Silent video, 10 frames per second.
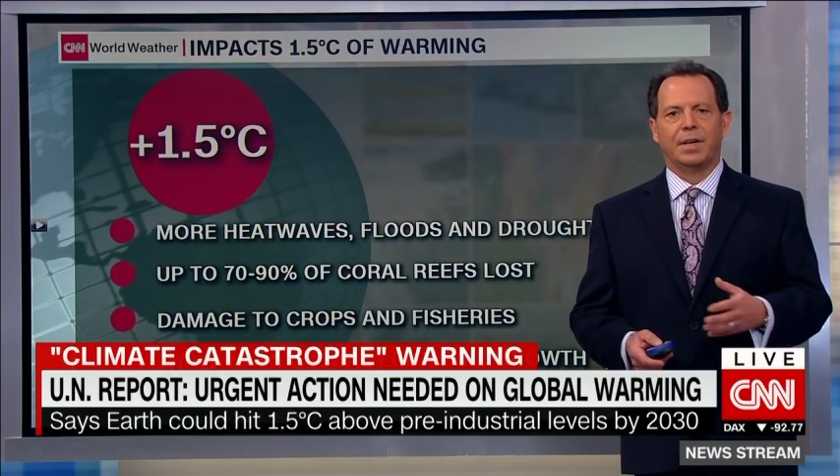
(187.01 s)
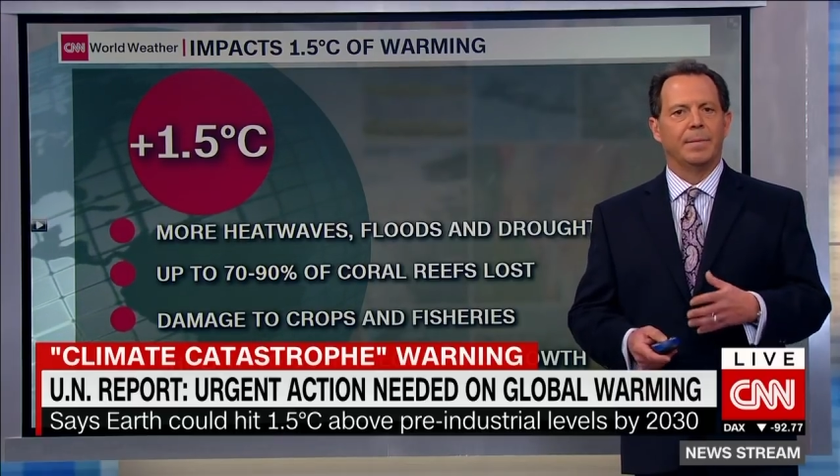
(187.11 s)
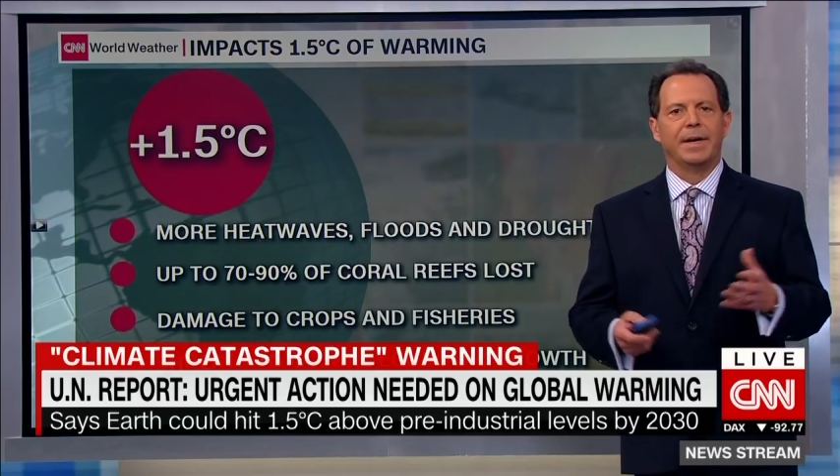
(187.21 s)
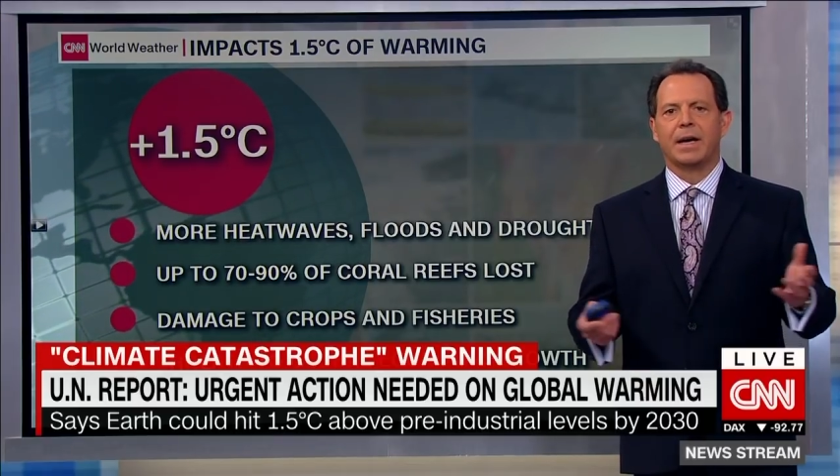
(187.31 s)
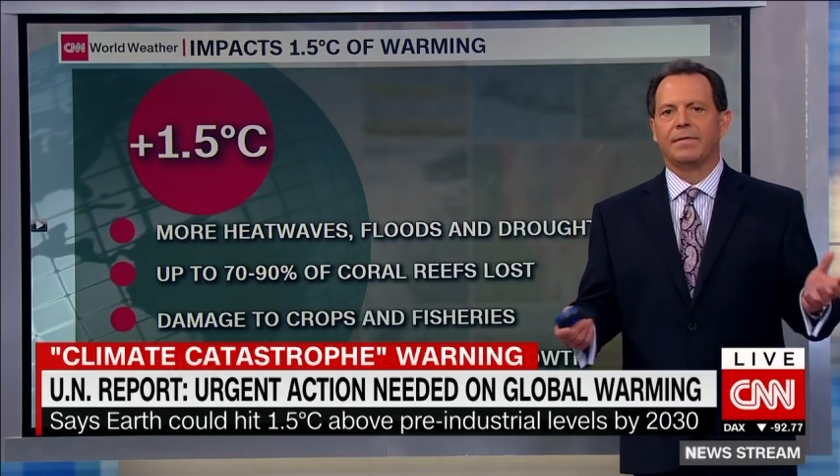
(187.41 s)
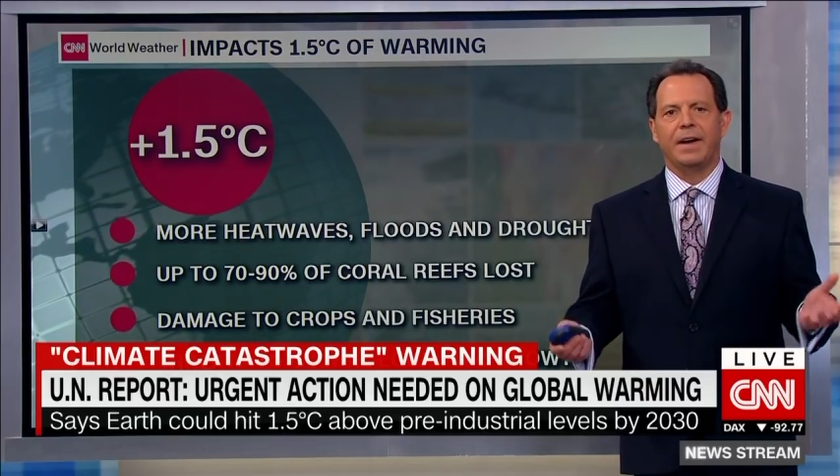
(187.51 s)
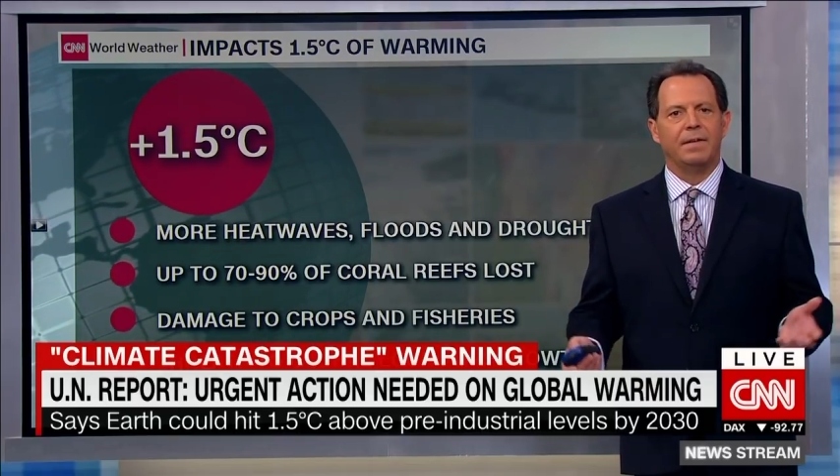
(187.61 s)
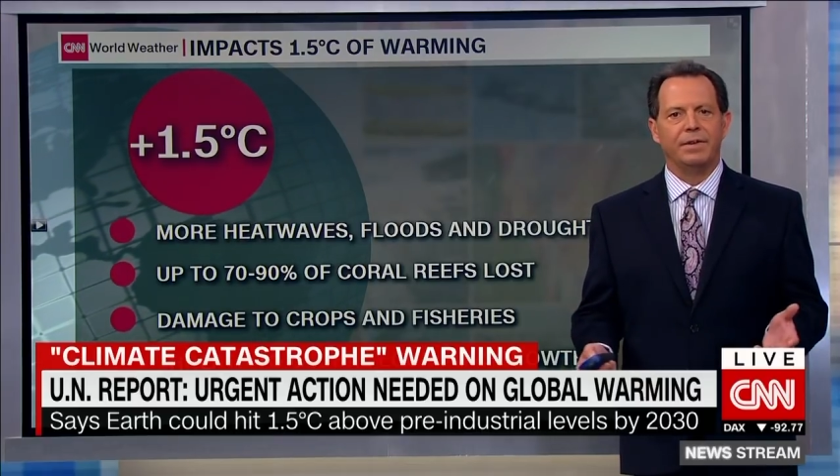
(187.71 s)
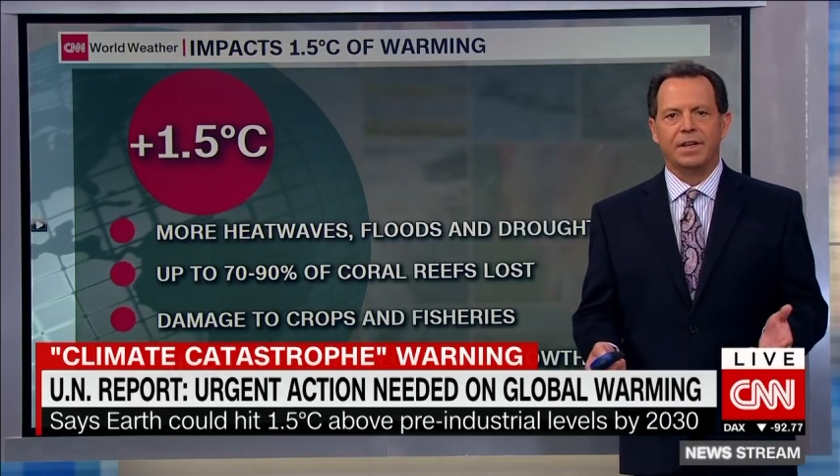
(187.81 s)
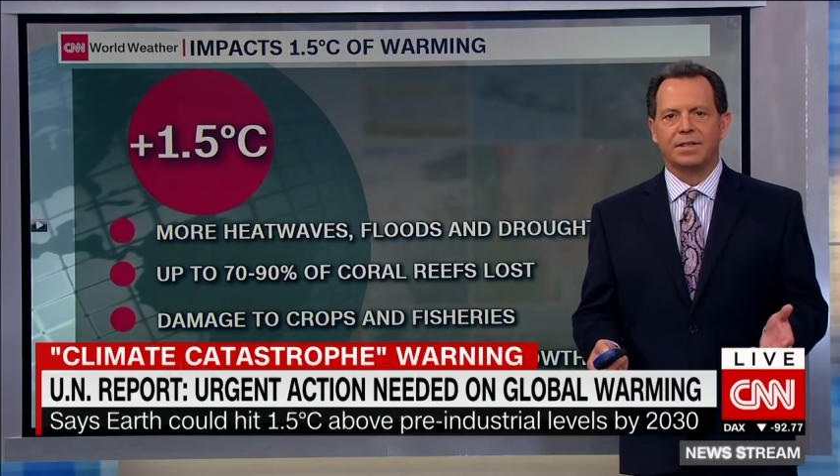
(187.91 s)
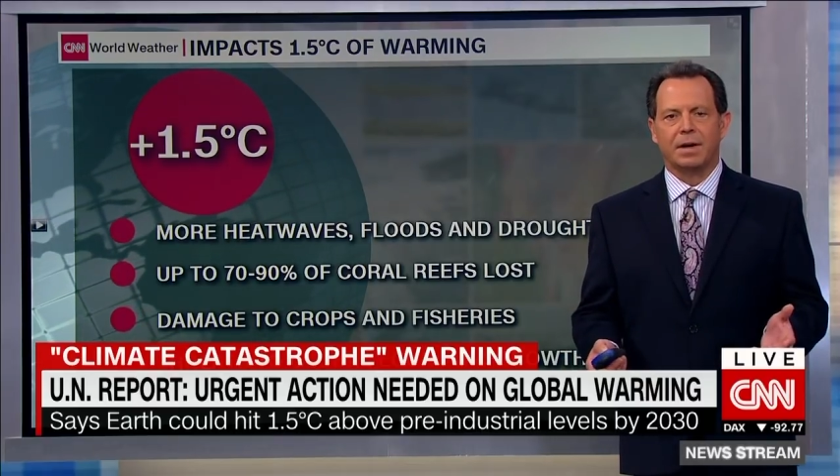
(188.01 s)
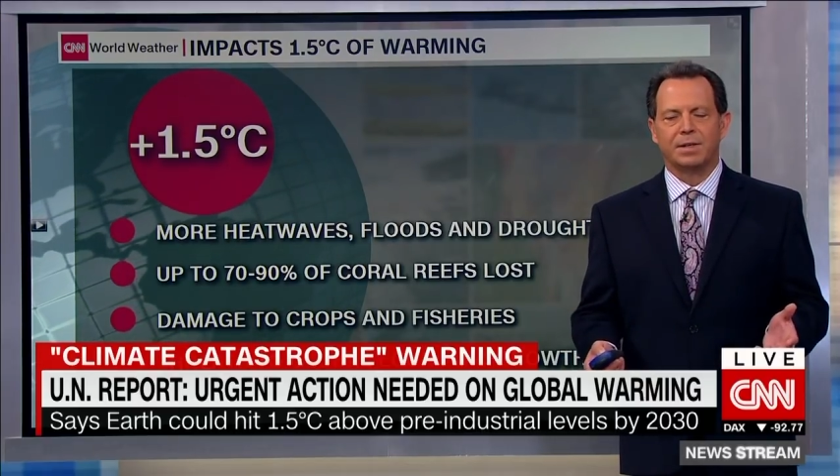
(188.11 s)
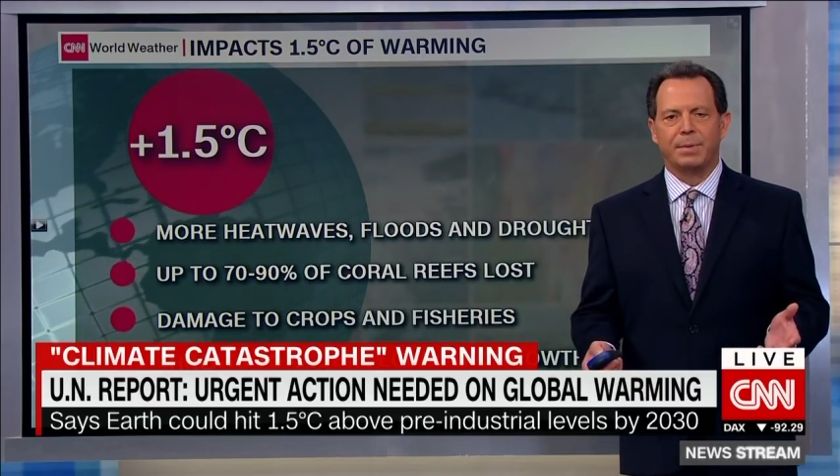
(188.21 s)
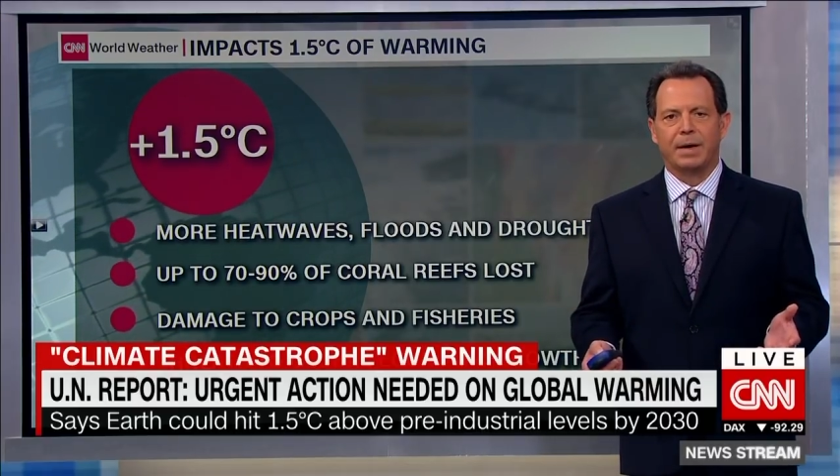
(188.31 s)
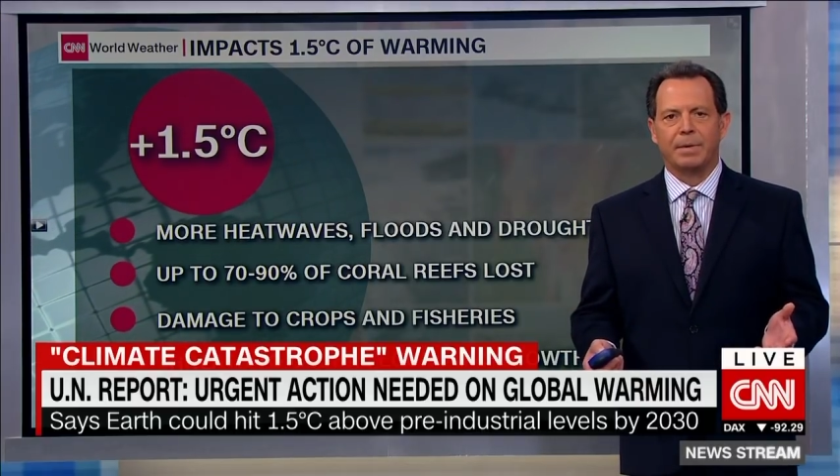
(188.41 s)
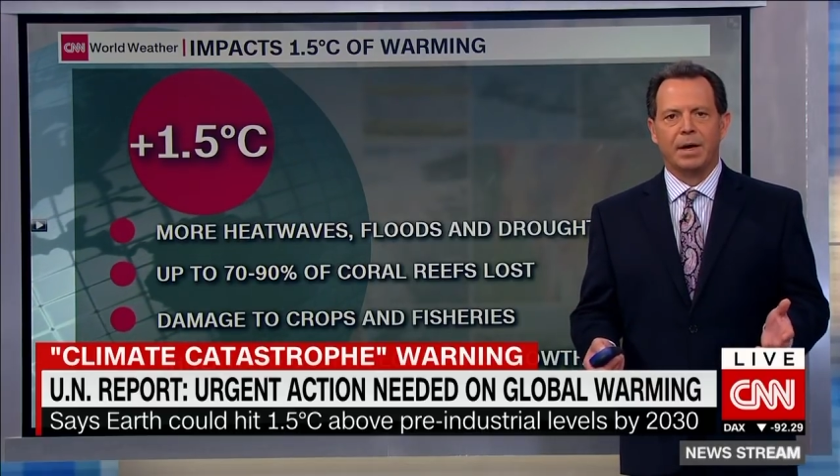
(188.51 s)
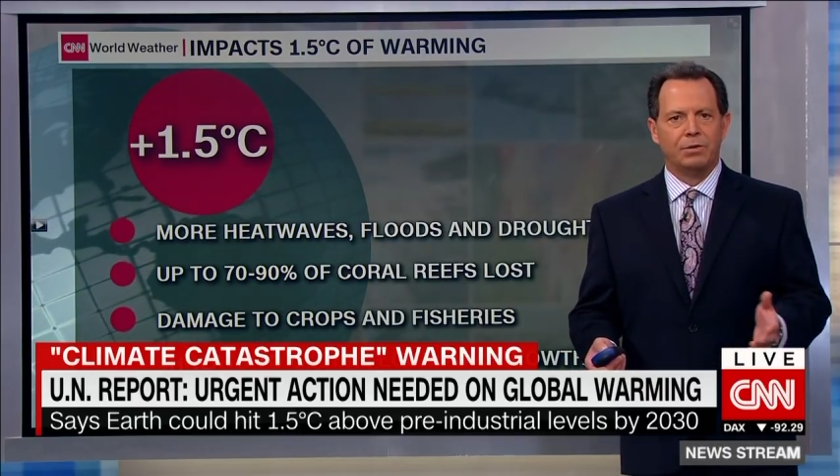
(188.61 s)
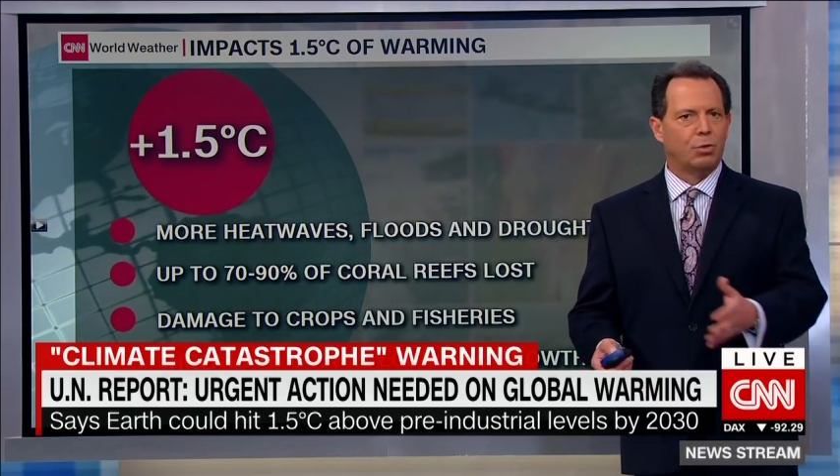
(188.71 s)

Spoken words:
coming out of every exhaust pipe,